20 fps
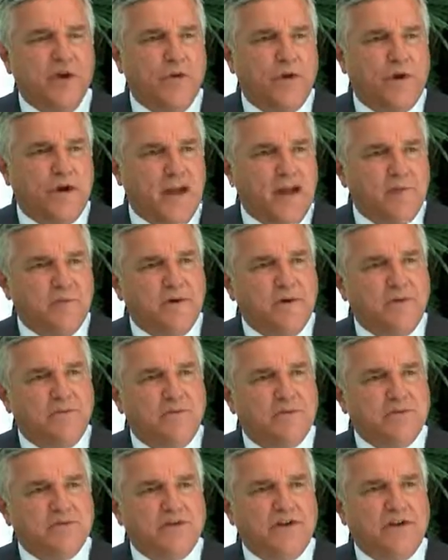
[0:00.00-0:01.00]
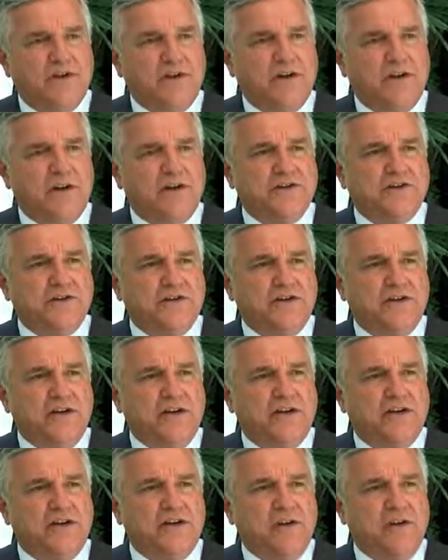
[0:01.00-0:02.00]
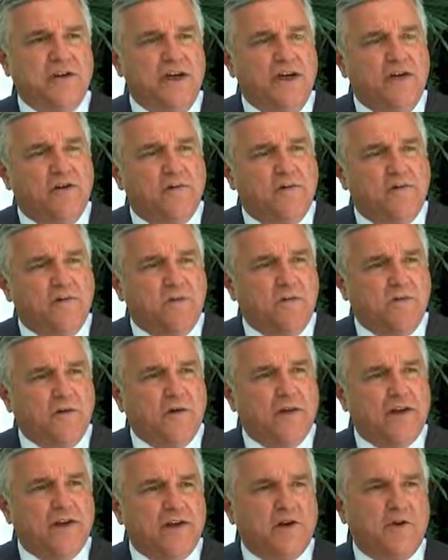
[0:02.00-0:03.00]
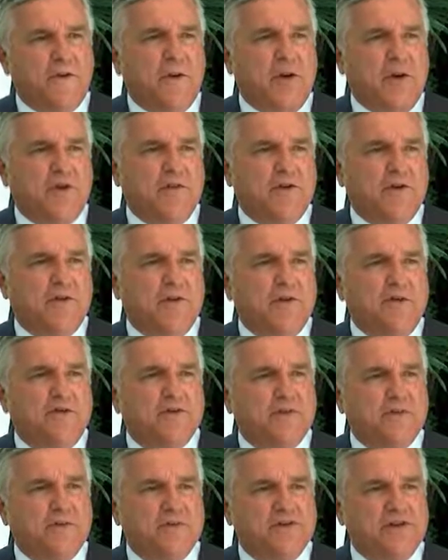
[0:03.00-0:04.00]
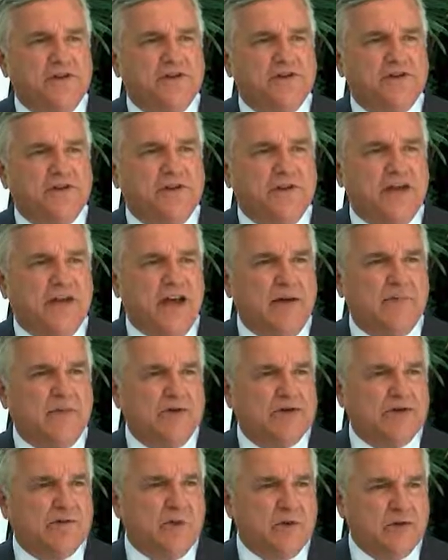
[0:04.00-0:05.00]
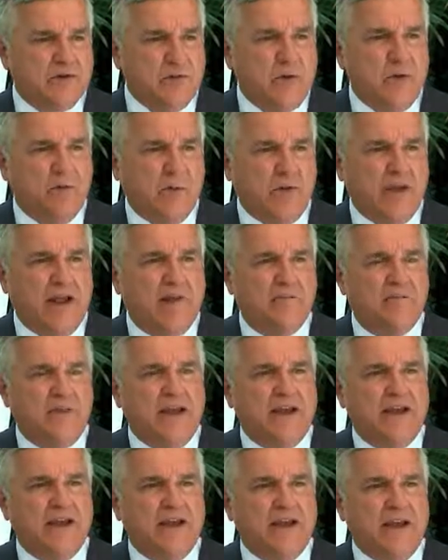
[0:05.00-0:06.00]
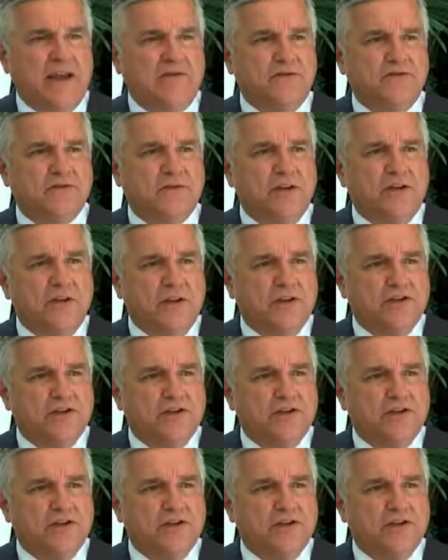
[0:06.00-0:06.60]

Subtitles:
What happened in Brazil and Argentina, very little paper currency was used in commerce. Most people had bank accounts.